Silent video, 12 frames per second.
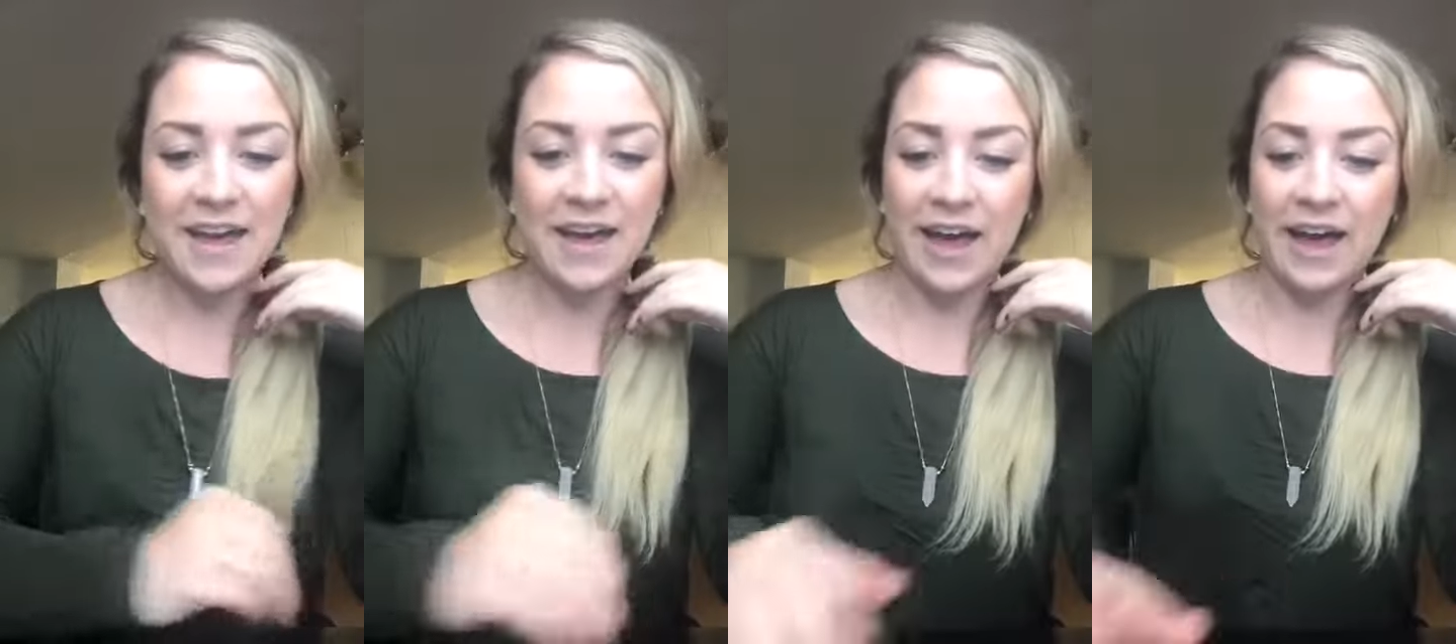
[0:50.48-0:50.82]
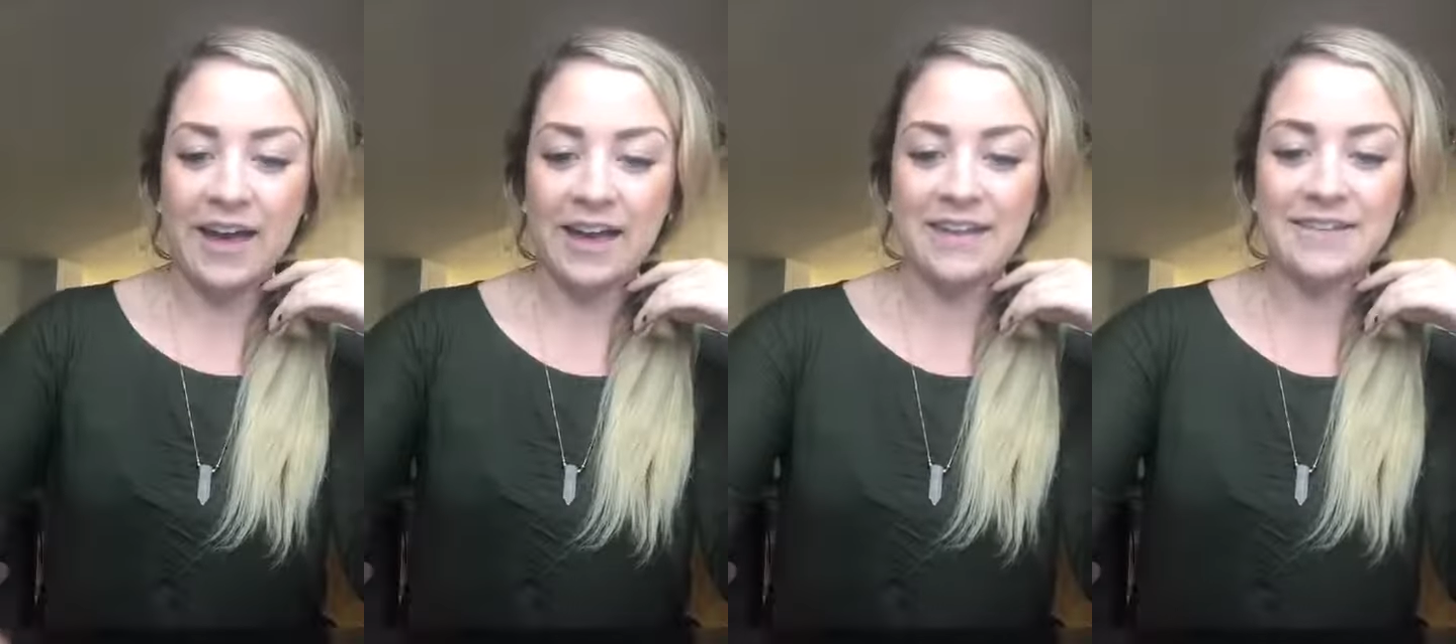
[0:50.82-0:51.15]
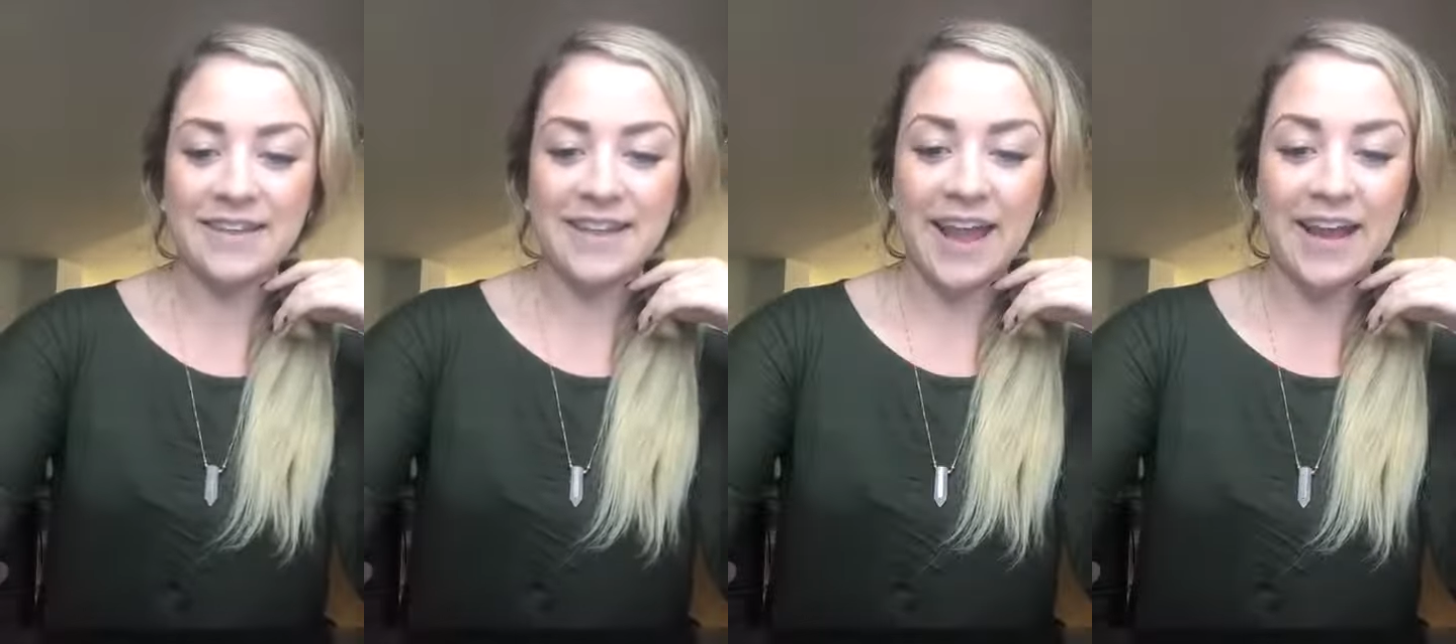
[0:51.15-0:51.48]
I
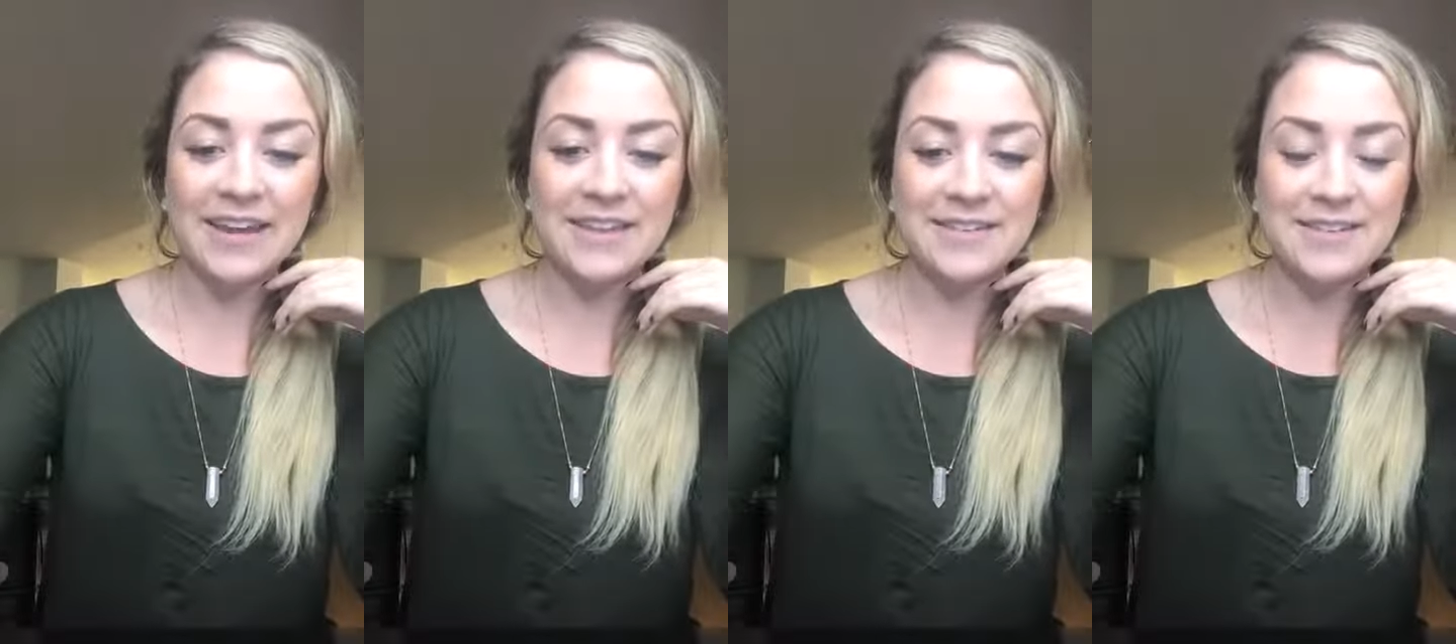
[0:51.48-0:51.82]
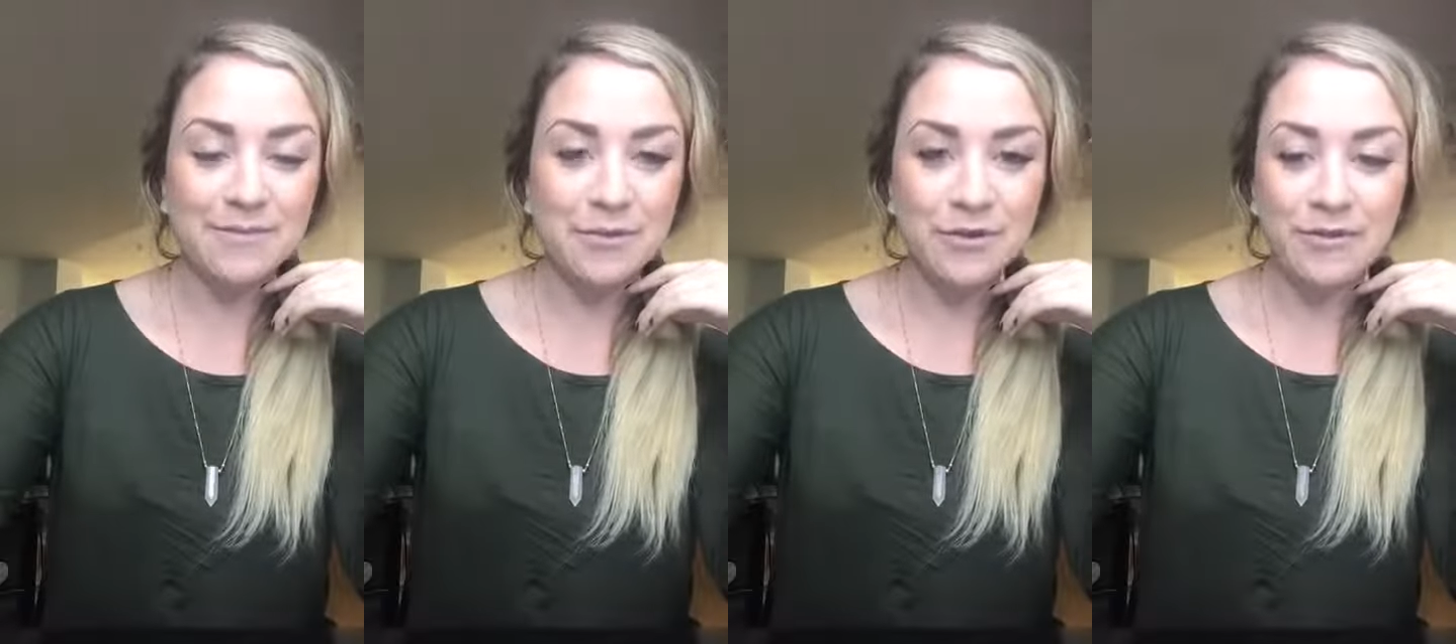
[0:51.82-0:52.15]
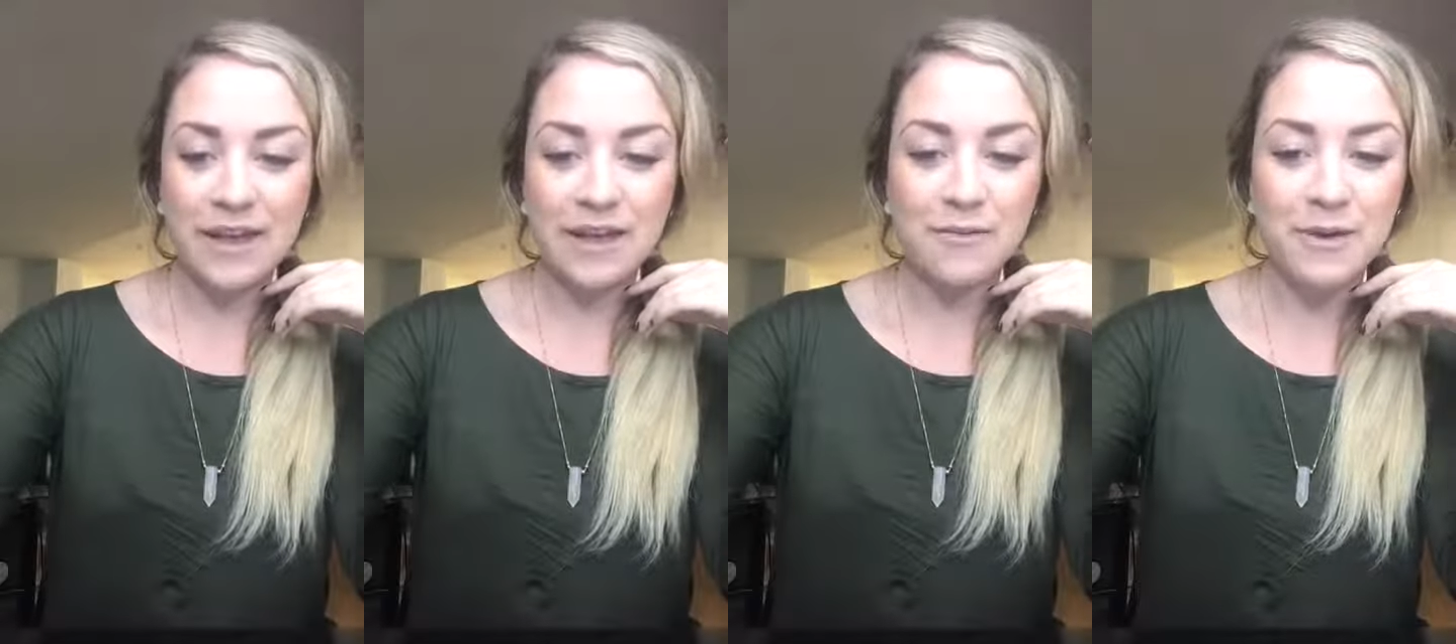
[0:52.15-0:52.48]
decided to move
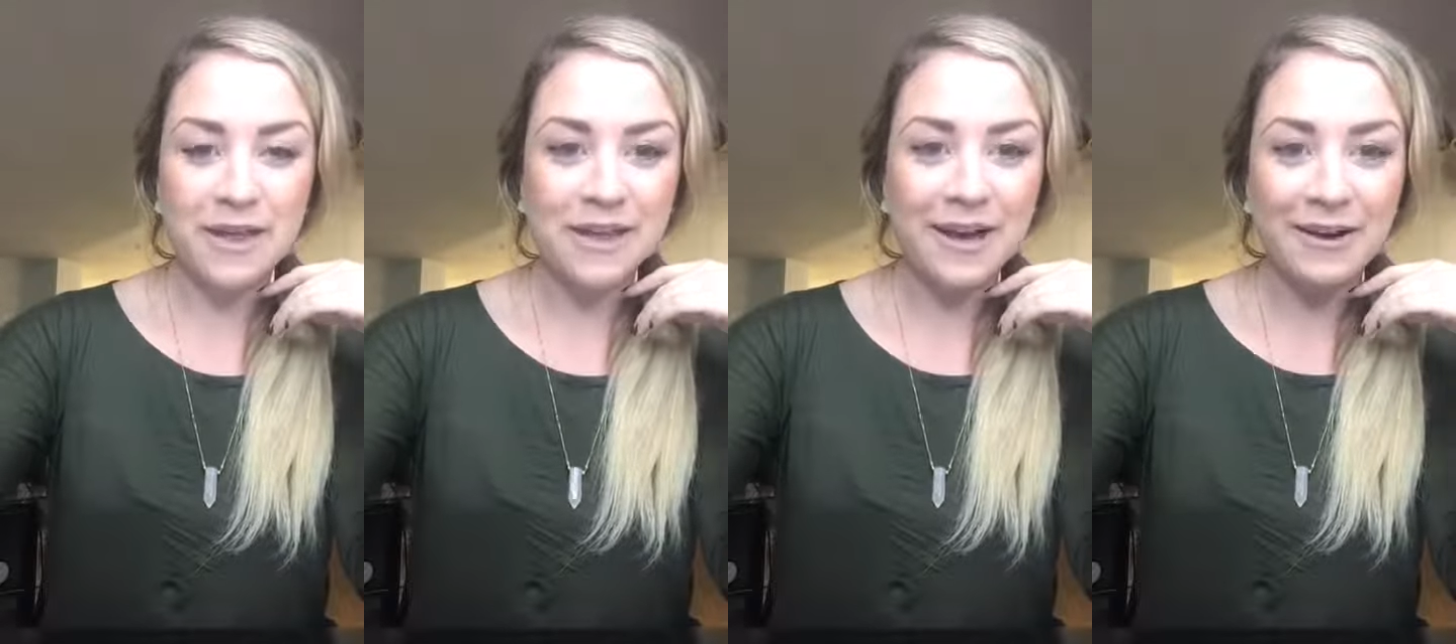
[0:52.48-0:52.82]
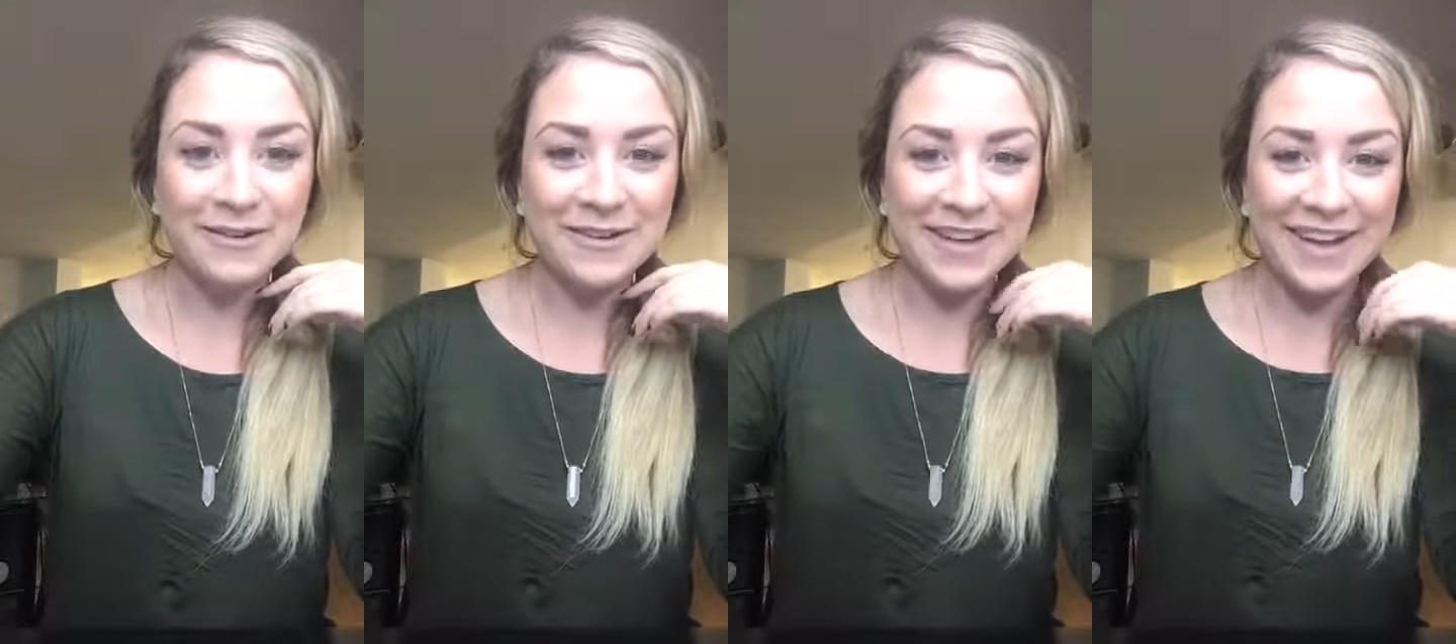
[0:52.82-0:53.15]
like a week ago.